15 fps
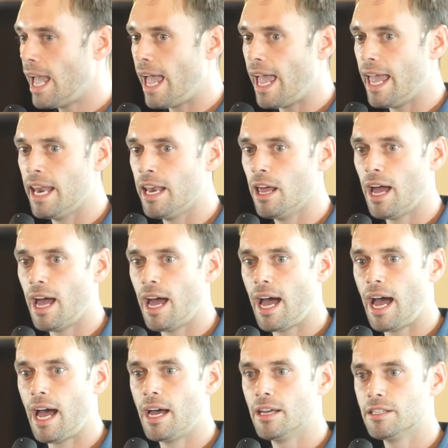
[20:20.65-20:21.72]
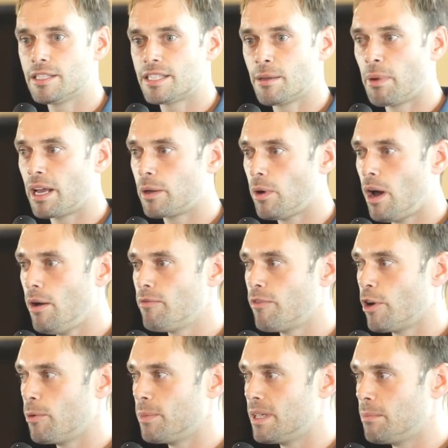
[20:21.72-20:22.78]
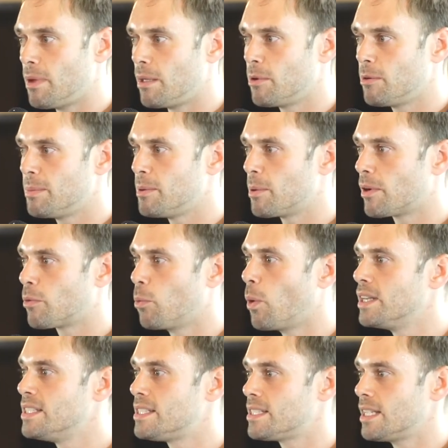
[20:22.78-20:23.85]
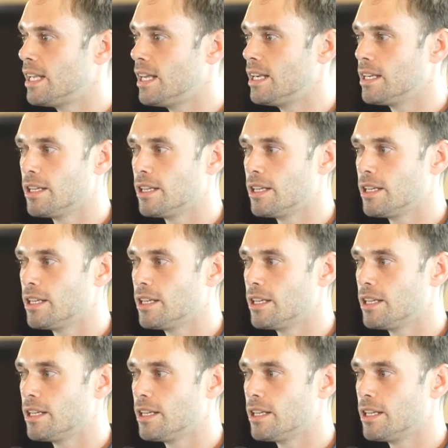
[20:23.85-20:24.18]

and somebody will upvote me. Maybe it'll be worth one cent.